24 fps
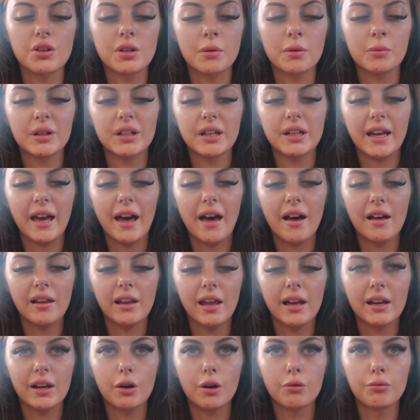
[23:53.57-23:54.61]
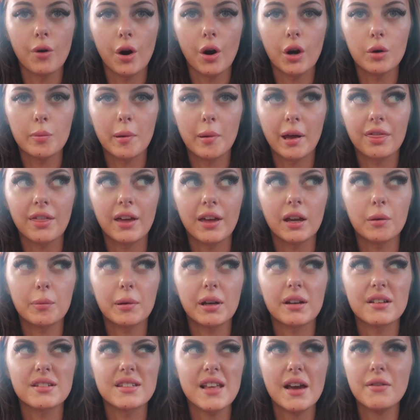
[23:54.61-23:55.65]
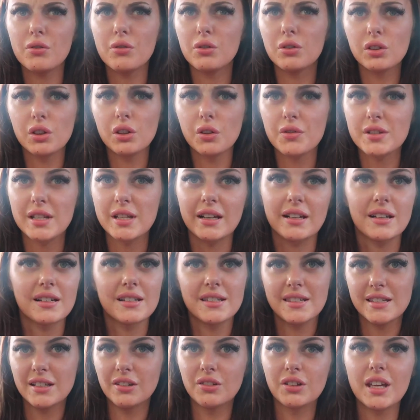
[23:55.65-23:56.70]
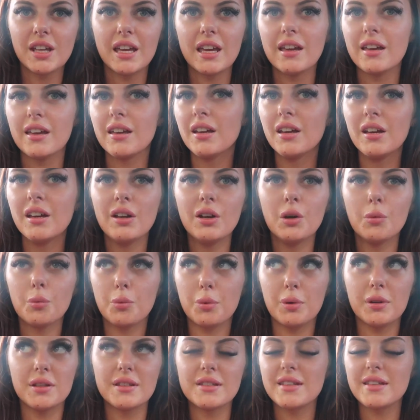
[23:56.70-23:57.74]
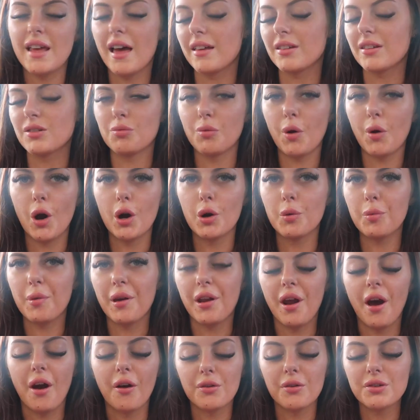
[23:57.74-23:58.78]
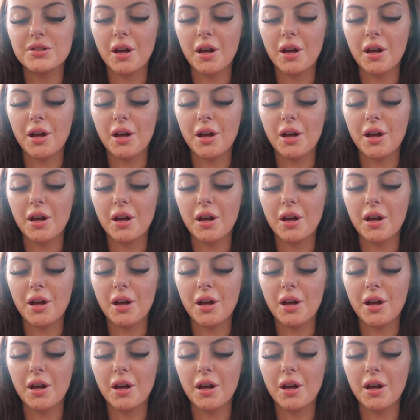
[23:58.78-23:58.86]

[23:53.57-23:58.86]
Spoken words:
So I'm going to get her like a robe, I think, because everyone loves like a silky princess robe, you know.